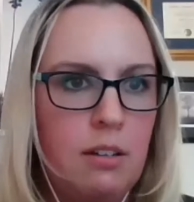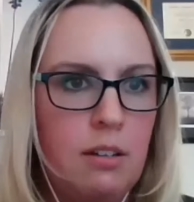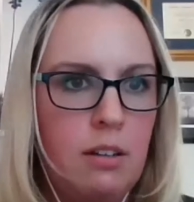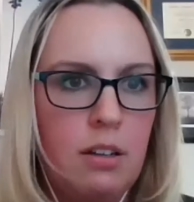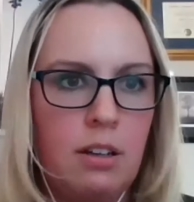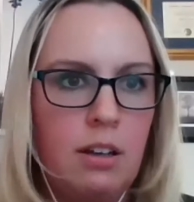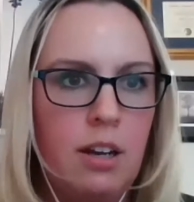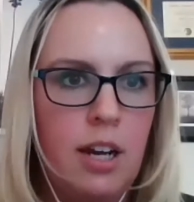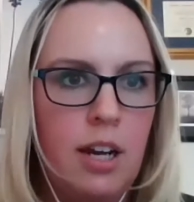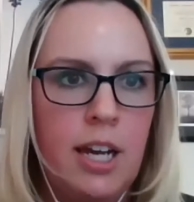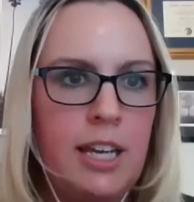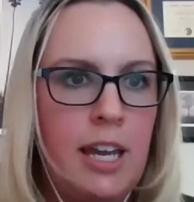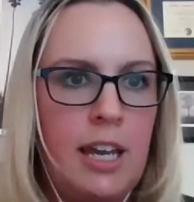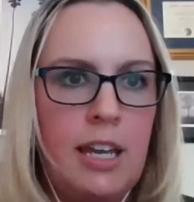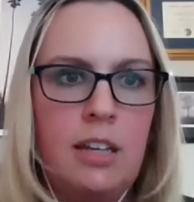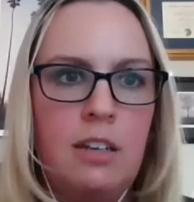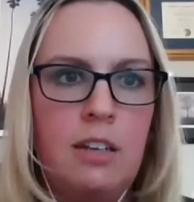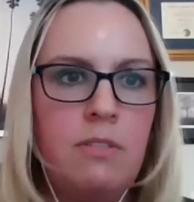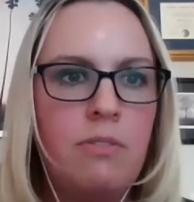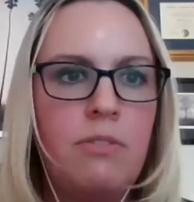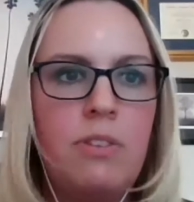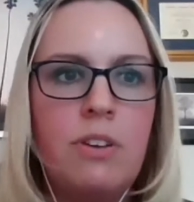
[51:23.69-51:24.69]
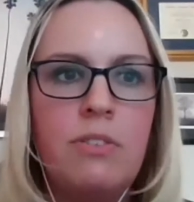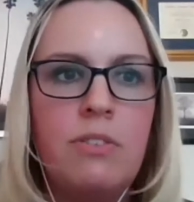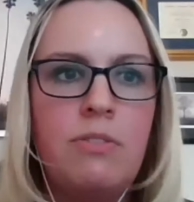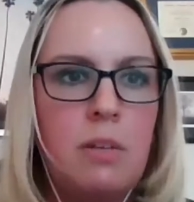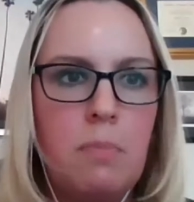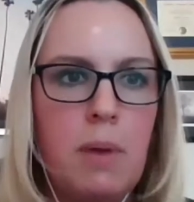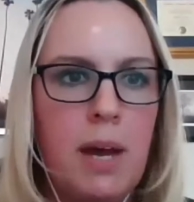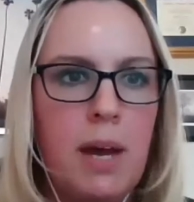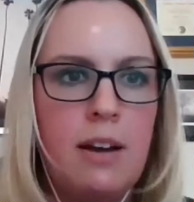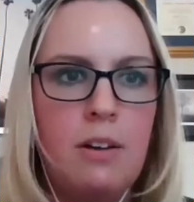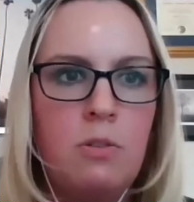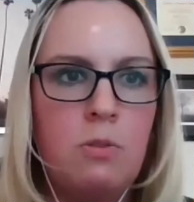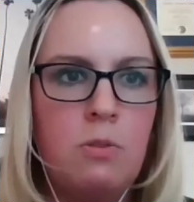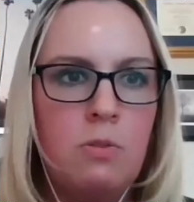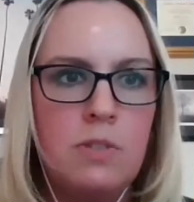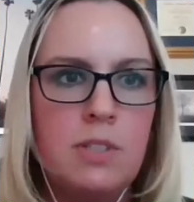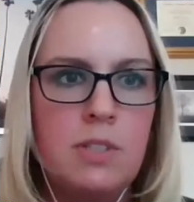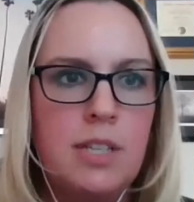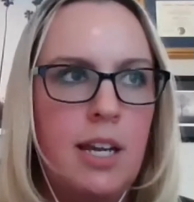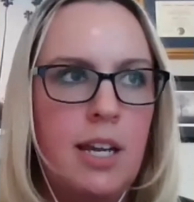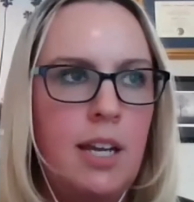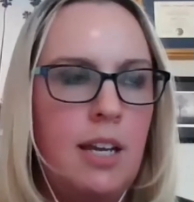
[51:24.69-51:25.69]
Like, I gained 50
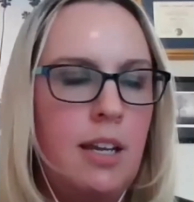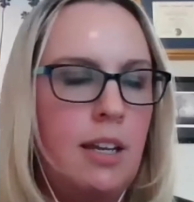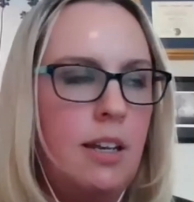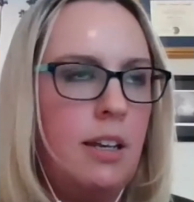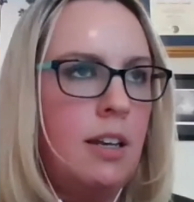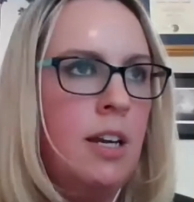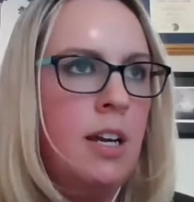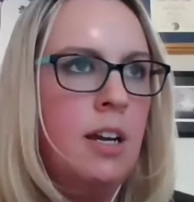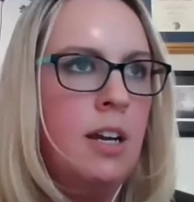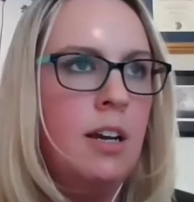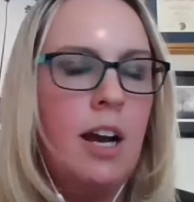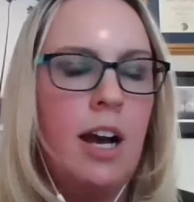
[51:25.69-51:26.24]
pounds and